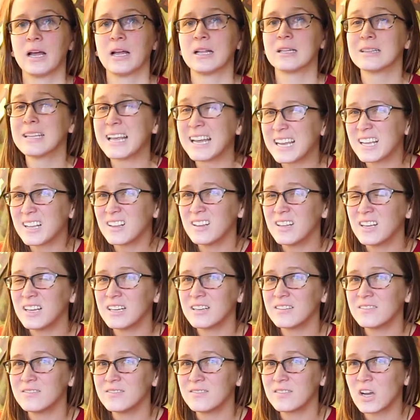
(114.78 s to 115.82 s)
Like a lot
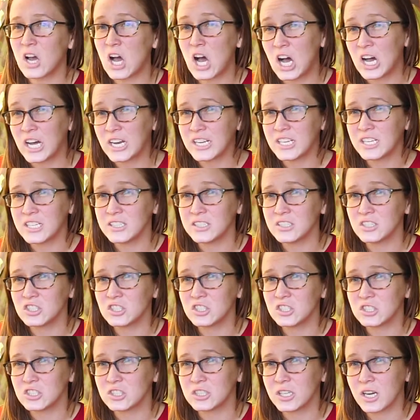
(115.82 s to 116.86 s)
of
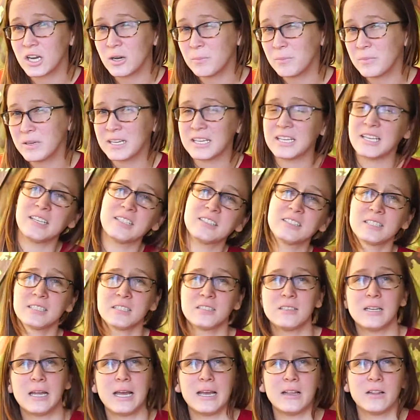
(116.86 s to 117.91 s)
cottage company
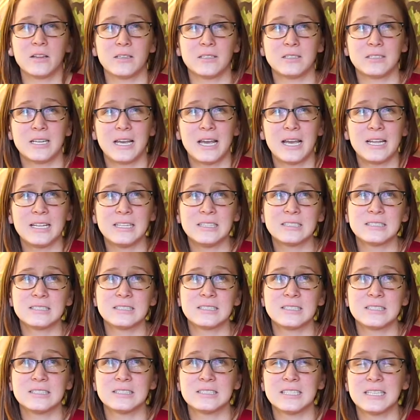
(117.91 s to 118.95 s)
silnylon tents,
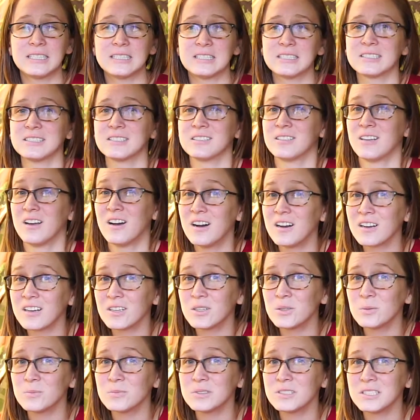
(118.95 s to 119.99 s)
this tent does not
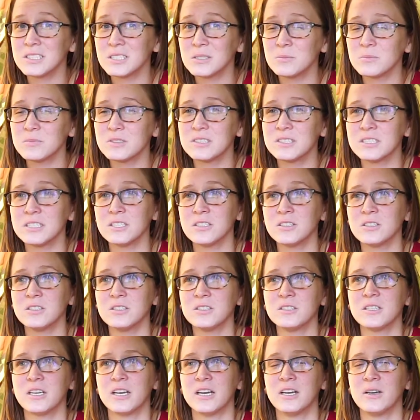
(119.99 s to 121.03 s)
come seam
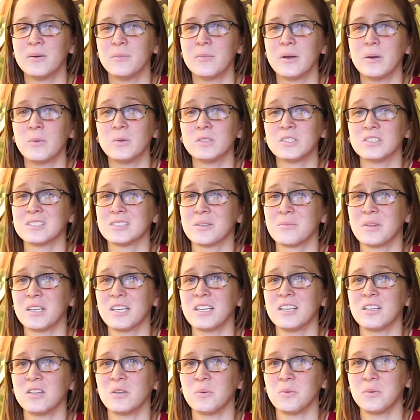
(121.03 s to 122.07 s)
sealed, which is something
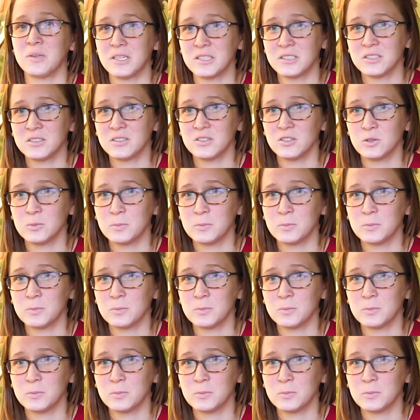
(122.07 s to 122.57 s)
that you need to do